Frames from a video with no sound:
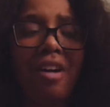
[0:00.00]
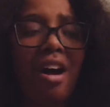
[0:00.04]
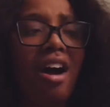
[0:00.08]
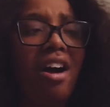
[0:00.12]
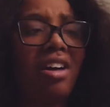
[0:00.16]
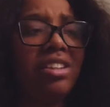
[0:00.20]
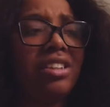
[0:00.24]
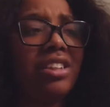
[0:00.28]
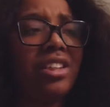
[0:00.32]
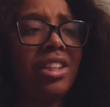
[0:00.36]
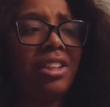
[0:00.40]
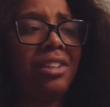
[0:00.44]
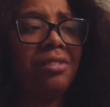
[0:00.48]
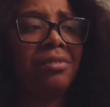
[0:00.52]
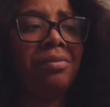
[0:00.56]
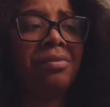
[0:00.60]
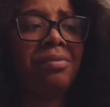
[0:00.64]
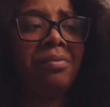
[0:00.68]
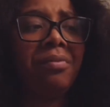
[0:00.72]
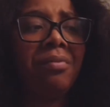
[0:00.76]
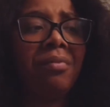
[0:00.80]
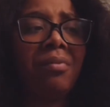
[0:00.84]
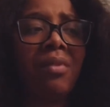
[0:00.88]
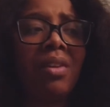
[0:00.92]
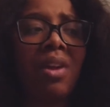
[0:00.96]
Also,
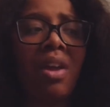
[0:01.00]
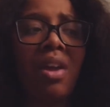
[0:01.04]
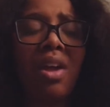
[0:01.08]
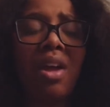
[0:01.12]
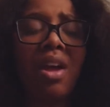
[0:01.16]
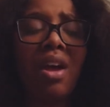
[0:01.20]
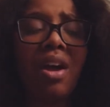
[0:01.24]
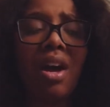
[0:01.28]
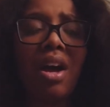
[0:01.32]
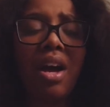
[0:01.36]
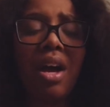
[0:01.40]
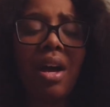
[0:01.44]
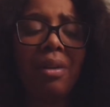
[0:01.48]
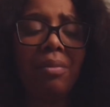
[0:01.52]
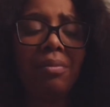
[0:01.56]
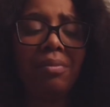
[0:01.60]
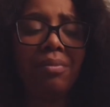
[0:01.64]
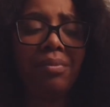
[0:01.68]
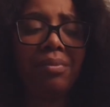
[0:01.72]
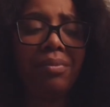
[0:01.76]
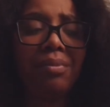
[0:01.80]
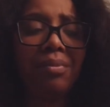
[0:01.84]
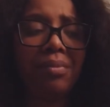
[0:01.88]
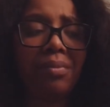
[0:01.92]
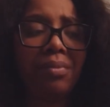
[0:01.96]

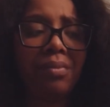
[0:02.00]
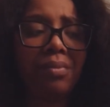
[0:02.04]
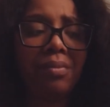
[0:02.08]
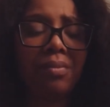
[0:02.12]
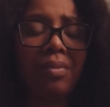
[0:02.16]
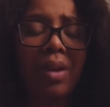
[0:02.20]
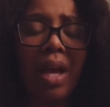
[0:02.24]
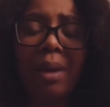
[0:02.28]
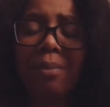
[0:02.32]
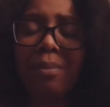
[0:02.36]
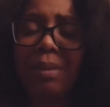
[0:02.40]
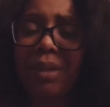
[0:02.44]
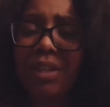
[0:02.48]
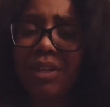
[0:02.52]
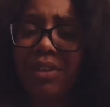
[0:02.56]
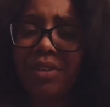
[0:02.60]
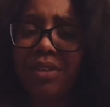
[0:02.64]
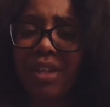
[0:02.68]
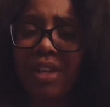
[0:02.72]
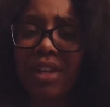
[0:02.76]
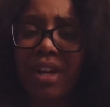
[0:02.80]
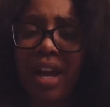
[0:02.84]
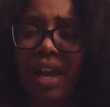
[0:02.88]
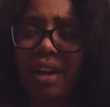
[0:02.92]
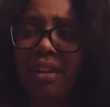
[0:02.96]
Happy New
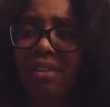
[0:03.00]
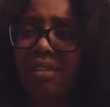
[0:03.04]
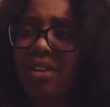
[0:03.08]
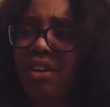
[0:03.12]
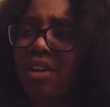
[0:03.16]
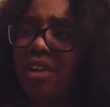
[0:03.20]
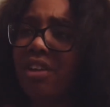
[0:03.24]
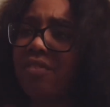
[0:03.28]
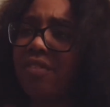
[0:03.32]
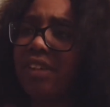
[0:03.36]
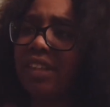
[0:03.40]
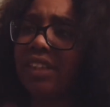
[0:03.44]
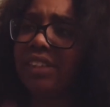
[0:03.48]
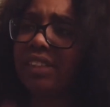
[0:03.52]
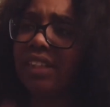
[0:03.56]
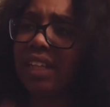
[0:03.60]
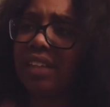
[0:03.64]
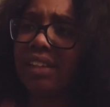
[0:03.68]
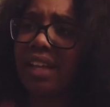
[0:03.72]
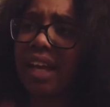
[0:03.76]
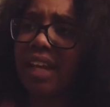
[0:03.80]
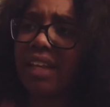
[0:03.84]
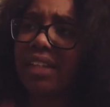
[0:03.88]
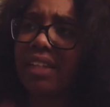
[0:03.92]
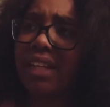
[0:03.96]
Year. I don't know if I said
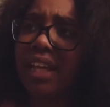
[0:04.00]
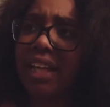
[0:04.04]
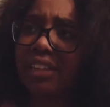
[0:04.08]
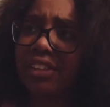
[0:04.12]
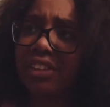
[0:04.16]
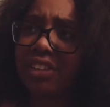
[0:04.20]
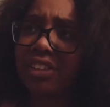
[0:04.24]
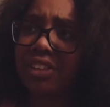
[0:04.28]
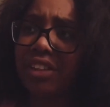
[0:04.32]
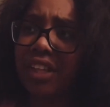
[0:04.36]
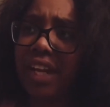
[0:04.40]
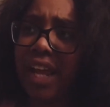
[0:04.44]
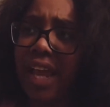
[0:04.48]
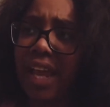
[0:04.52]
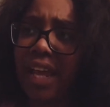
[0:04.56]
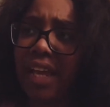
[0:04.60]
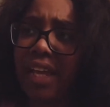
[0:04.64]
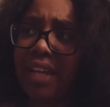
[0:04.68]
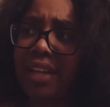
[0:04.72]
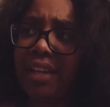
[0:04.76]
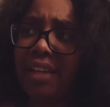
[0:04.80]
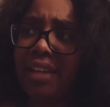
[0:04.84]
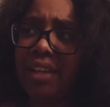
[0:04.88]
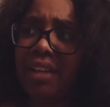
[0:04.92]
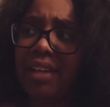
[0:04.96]
that
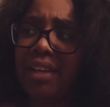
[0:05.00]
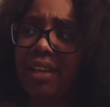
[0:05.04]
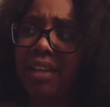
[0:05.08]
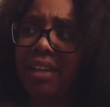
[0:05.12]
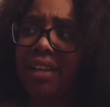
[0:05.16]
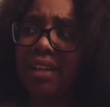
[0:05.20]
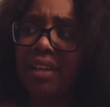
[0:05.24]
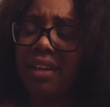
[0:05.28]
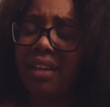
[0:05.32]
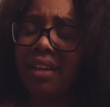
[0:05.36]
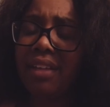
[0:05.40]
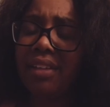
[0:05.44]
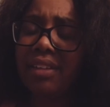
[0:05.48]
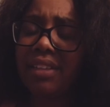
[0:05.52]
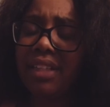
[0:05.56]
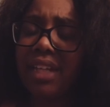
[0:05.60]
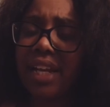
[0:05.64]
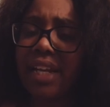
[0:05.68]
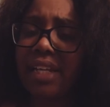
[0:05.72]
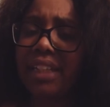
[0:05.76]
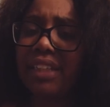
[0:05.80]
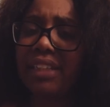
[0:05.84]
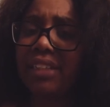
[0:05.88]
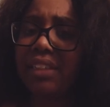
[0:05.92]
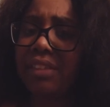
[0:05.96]
yesterday.
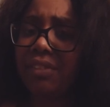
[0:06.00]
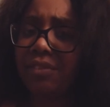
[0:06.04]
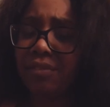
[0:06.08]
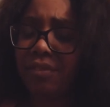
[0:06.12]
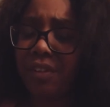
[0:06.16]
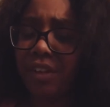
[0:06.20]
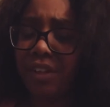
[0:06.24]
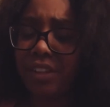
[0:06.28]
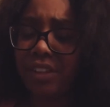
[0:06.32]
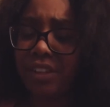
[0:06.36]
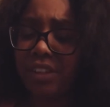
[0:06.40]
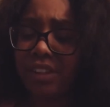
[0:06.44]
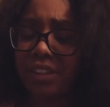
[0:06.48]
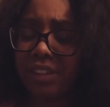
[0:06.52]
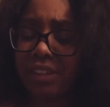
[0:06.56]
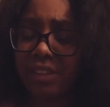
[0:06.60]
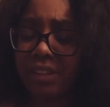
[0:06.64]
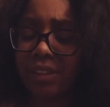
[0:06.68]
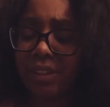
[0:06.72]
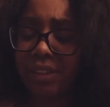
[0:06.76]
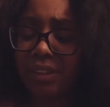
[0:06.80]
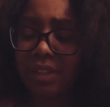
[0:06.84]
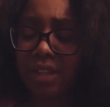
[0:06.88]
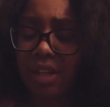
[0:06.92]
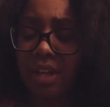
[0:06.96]
Today is the
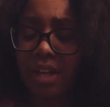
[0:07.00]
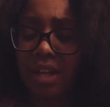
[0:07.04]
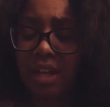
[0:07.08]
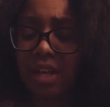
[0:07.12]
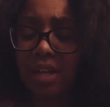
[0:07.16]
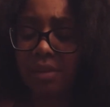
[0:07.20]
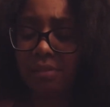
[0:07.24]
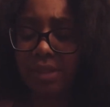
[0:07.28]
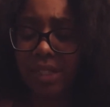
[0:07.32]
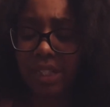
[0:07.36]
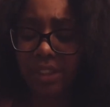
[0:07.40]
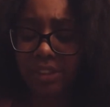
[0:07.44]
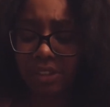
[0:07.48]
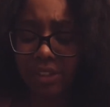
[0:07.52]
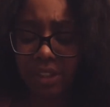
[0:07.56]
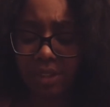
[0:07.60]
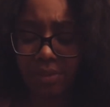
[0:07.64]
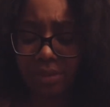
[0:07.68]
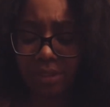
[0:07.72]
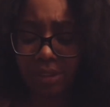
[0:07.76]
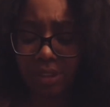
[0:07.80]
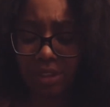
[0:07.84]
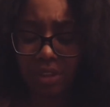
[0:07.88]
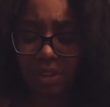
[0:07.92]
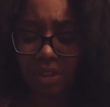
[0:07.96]
1st. Yesterday
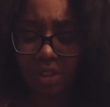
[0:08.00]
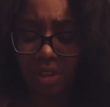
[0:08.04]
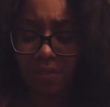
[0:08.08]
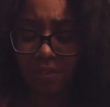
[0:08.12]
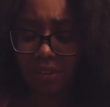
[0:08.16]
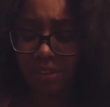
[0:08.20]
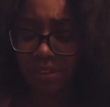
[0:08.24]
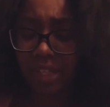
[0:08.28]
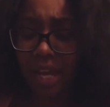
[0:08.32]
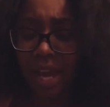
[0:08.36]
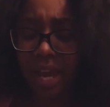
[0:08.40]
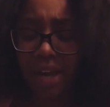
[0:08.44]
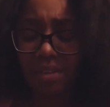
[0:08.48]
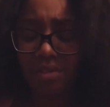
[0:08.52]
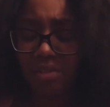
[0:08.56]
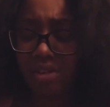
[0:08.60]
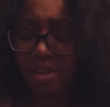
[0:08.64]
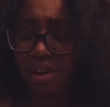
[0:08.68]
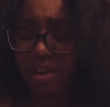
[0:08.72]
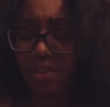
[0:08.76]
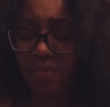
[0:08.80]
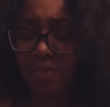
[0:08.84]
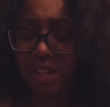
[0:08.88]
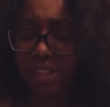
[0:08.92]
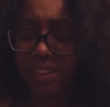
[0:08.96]
was the 31st. I don't
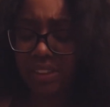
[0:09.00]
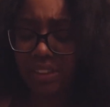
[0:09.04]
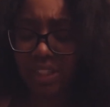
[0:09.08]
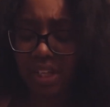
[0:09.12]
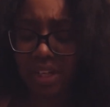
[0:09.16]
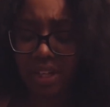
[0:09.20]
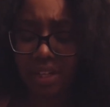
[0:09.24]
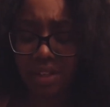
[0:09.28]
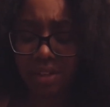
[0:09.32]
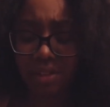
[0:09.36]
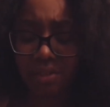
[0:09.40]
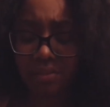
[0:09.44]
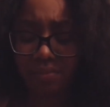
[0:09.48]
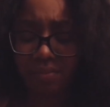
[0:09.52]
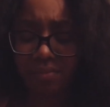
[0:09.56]
know if I said it.